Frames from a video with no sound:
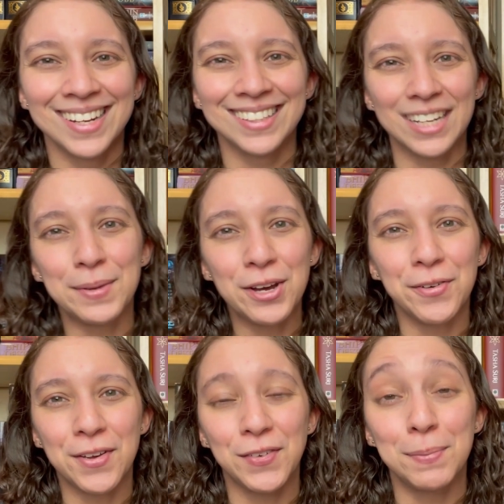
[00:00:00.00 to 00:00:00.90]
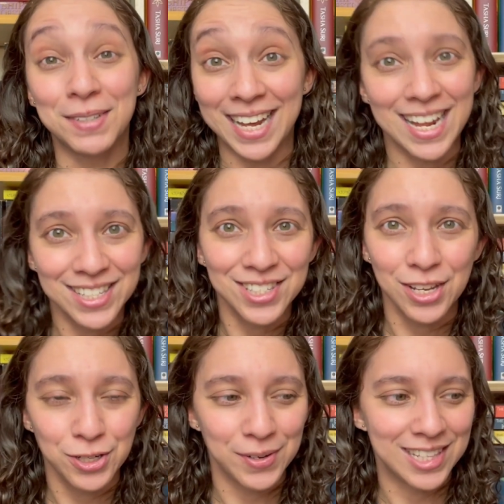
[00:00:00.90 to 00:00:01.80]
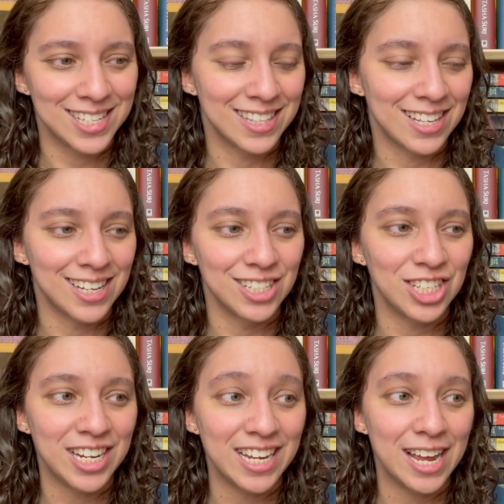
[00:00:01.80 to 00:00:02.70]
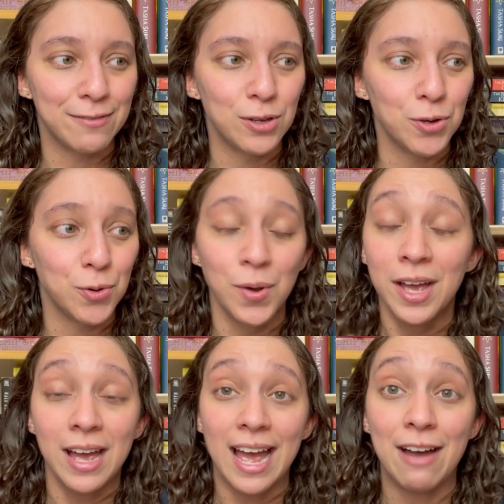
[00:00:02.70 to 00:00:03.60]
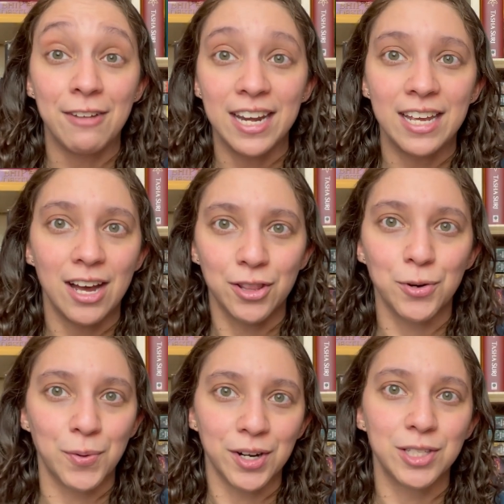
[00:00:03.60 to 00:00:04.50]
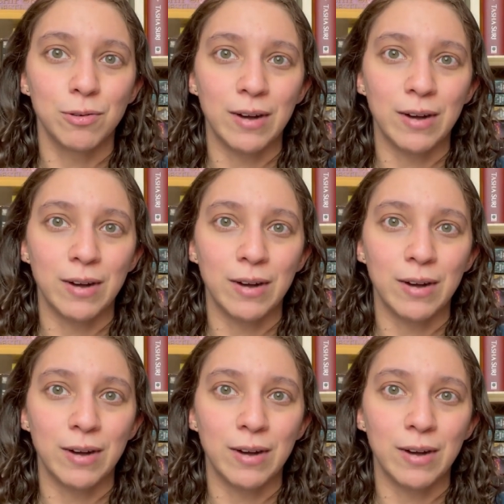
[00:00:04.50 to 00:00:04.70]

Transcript: Let me know if you have any plans to read this anthology, if you have any other works you would